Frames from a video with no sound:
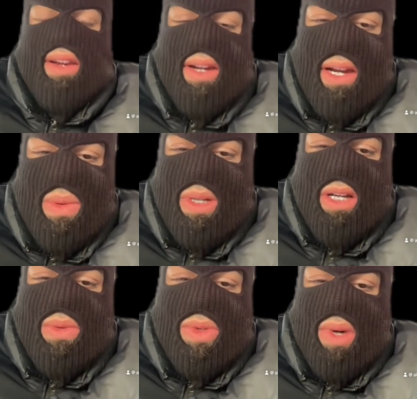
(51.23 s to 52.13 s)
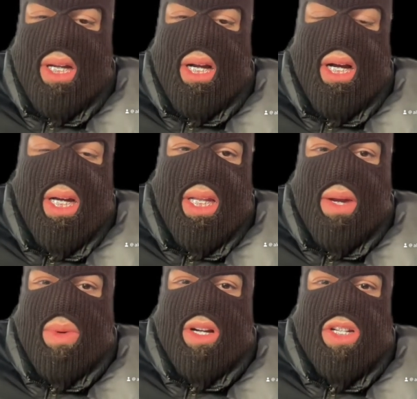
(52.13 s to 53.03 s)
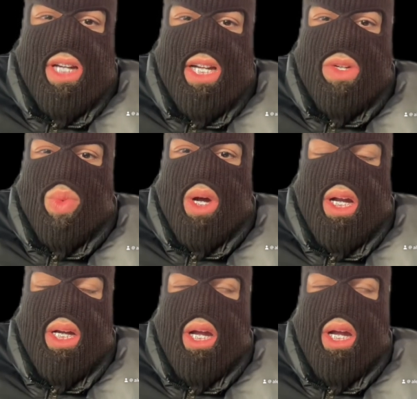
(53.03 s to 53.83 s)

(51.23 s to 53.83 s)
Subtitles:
It was really good. They were exchanging well.